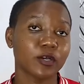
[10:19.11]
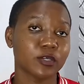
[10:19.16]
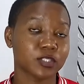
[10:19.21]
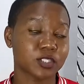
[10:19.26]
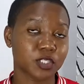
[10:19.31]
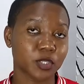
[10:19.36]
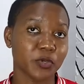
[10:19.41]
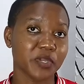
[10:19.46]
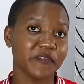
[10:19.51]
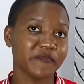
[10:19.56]

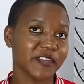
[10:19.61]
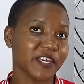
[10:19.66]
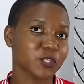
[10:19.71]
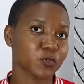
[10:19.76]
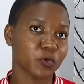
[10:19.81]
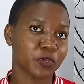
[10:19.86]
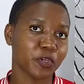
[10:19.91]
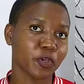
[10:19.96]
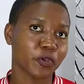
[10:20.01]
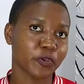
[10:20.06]
so if
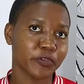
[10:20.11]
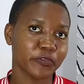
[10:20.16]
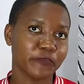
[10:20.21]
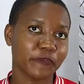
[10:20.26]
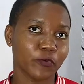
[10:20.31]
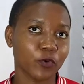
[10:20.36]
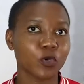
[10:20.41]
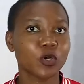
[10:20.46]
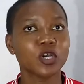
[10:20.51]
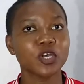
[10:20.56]
that's what you're going
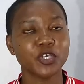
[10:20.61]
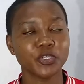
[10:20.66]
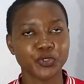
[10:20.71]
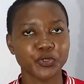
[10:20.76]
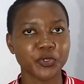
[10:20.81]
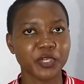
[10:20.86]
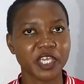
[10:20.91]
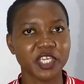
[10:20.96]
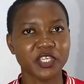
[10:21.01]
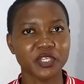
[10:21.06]
for,
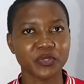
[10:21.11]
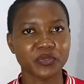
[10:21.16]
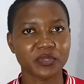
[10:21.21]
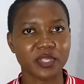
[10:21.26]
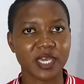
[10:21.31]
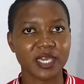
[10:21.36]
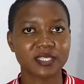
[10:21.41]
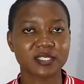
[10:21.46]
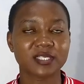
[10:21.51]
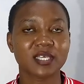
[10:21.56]
you can do
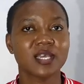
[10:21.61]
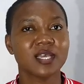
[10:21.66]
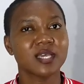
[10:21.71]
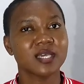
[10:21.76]
that.